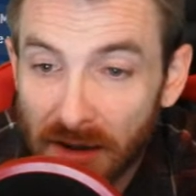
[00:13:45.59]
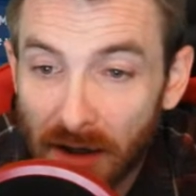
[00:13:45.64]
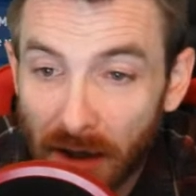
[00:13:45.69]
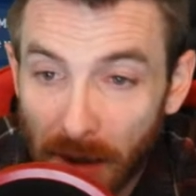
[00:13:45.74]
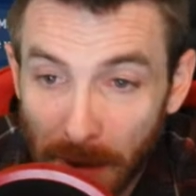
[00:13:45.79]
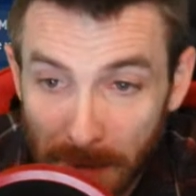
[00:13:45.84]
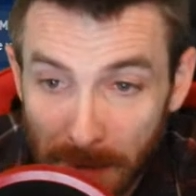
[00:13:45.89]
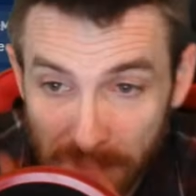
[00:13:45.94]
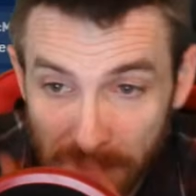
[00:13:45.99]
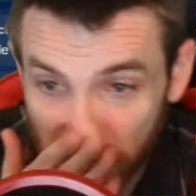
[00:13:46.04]

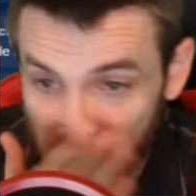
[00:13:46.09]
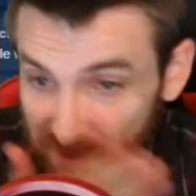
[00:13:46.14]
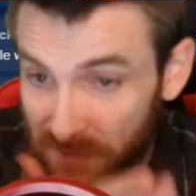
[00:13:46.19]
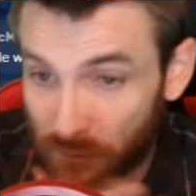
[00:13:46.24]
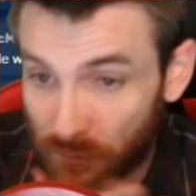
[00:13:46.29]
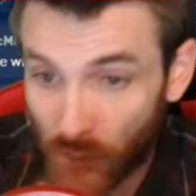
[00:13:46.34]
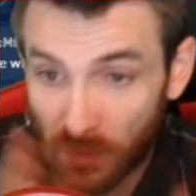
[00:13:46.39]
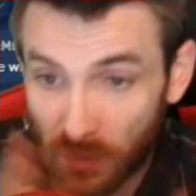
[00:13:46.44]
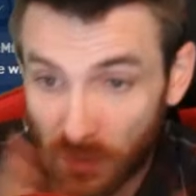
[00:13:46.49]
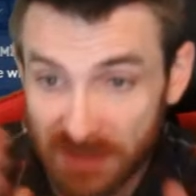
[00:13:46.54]

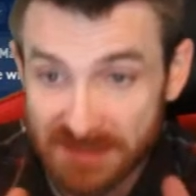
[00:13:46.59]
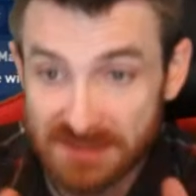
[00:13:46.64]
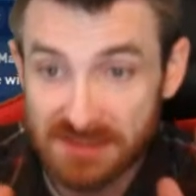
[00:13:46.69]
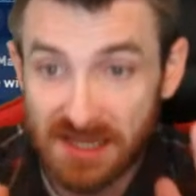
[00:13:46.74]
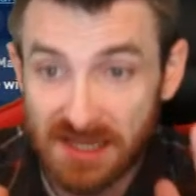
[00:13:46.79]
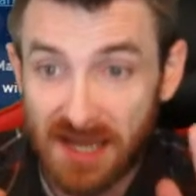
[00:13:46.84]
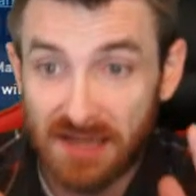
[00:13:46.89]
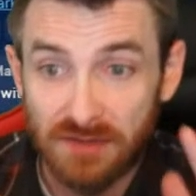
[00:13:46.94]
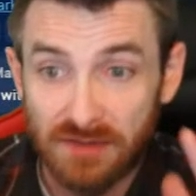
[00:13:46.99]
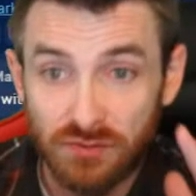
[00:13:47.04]
What was
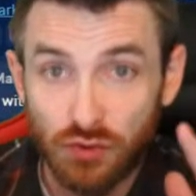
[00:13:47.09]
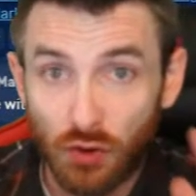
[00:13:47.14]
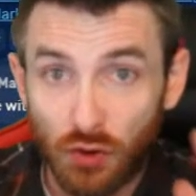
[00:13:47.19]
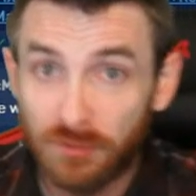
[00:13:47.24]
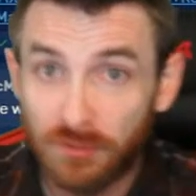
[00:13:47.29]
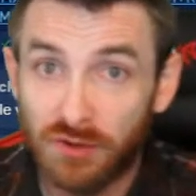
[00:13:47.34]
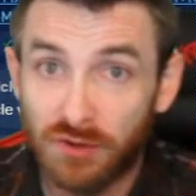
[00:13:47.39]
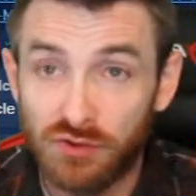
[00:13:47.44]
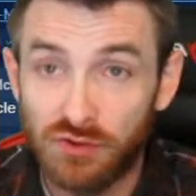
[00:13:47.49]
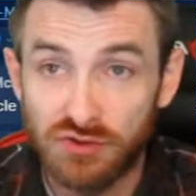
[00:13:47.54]
that
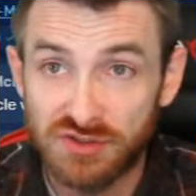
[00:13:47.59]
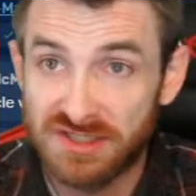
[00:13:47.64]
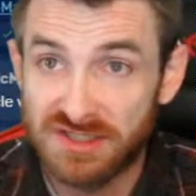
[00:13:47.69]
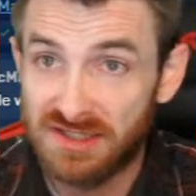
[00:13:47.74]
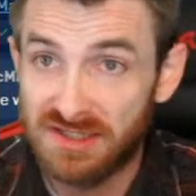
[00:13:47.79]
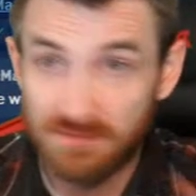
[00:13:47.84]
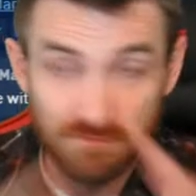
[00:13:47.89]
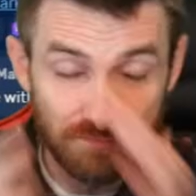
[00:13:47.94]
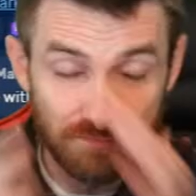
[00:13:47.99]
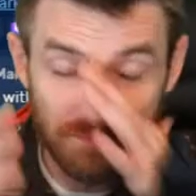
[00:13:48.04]
normally when you
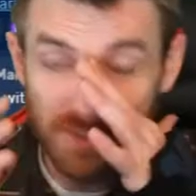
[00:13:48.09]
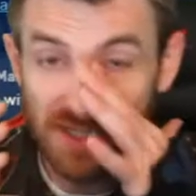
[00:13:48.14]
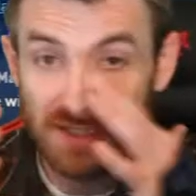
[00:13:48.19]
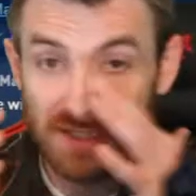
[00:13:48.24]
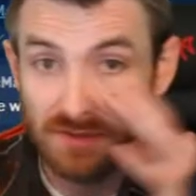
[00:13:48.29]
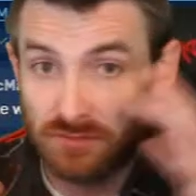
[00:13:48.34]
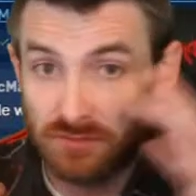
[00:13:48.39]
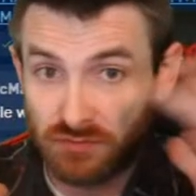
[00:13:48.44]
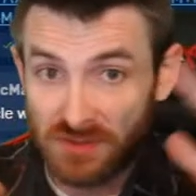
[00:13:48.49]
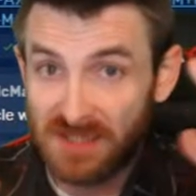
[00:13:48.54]
see
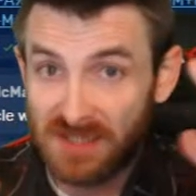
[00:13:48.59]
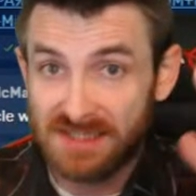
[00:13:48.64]
big things